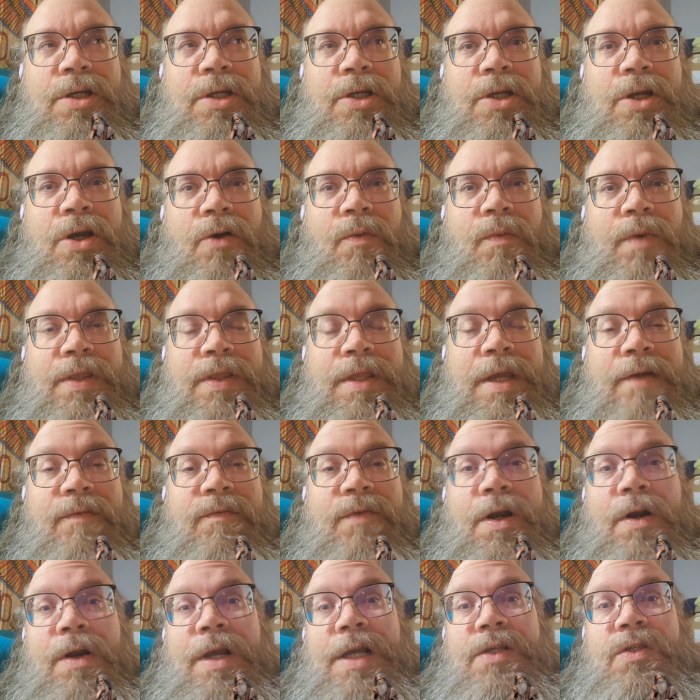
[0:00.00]
could go with a
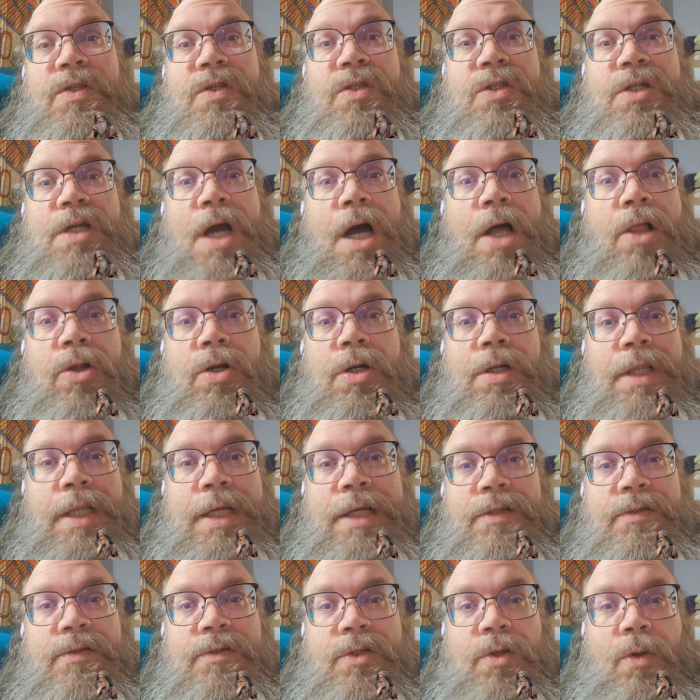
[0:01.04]
very
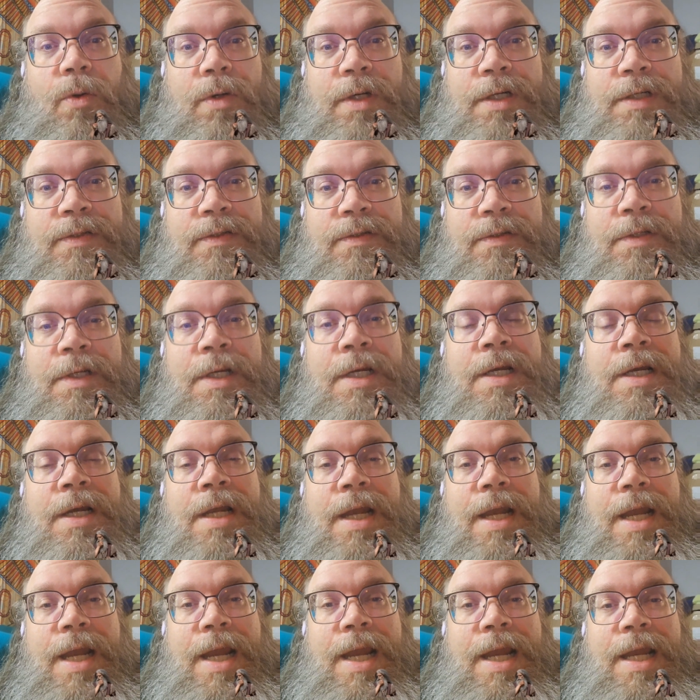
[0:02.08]
scholarly source
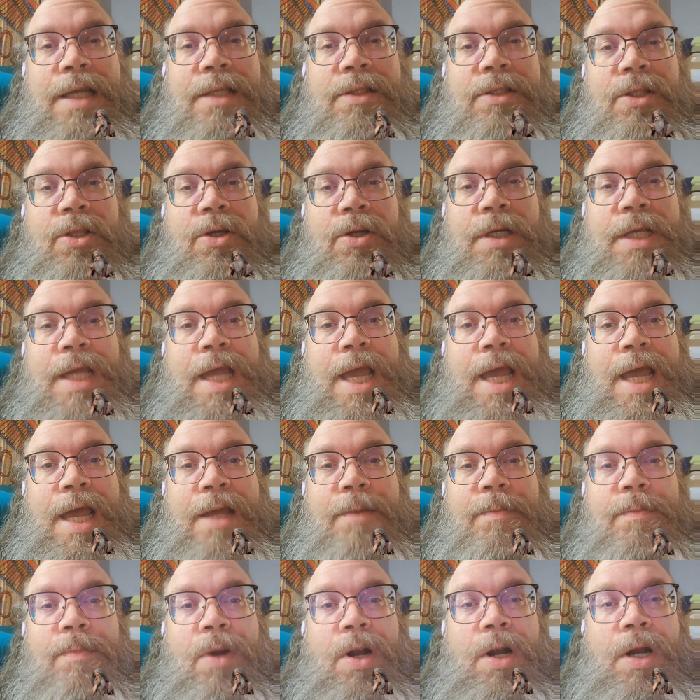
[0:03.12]
and look
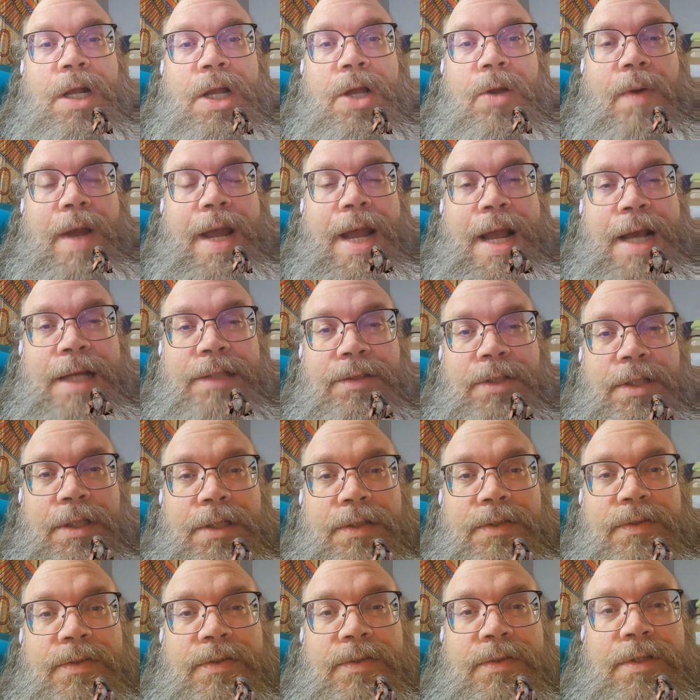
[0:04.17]
at Margot
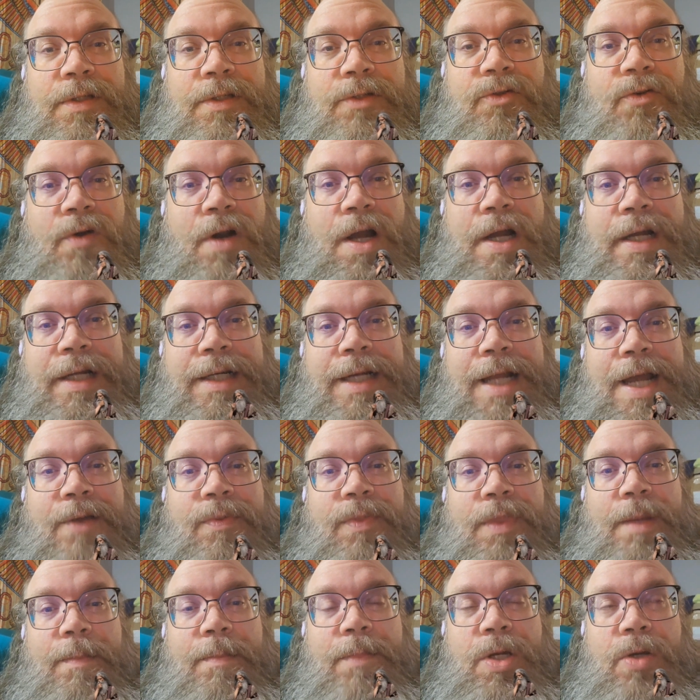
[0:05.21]
Adler's Drawing
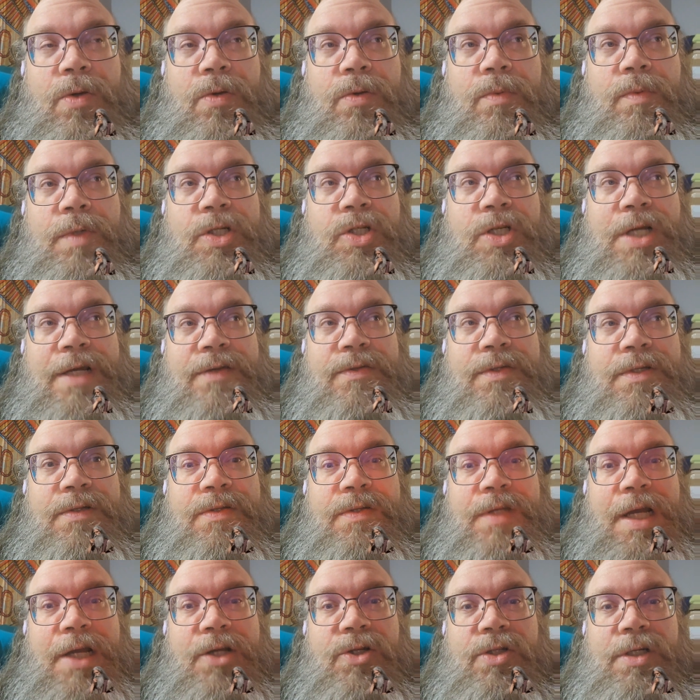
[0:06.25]
Down the Moon, which has a
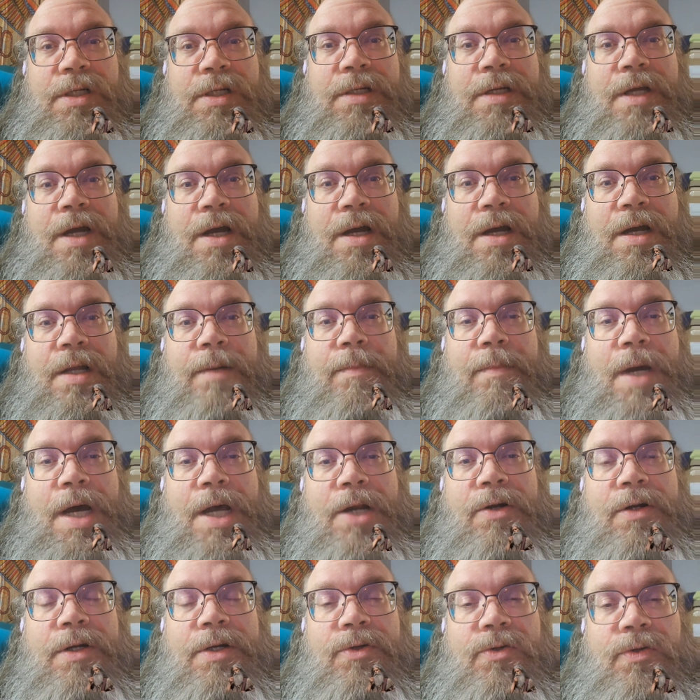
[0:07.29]
section on
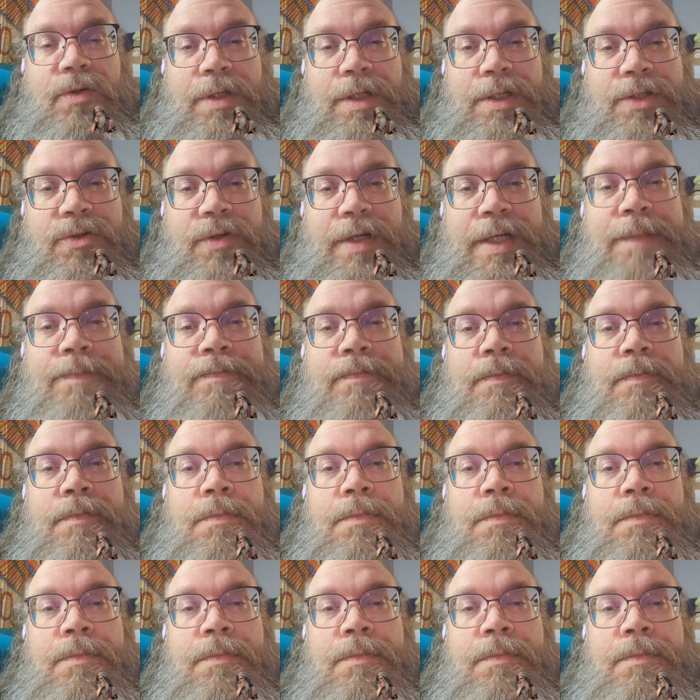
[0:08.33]
modern Druidry.